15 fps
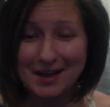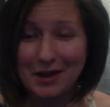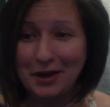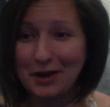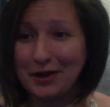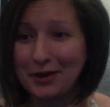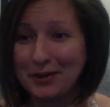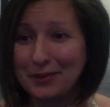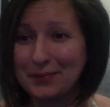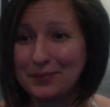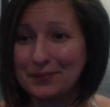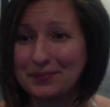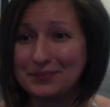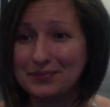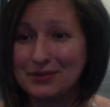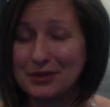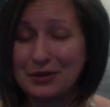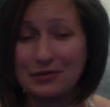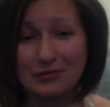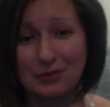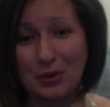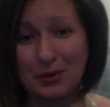Yoga
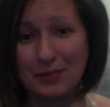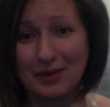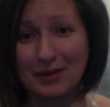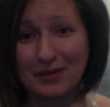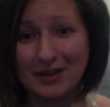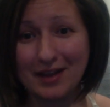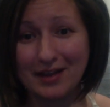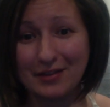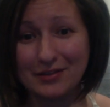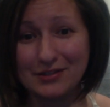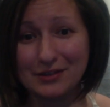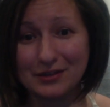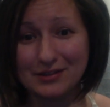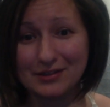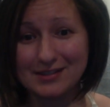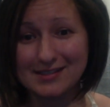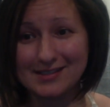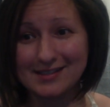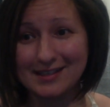for Core and Pelvic Health starts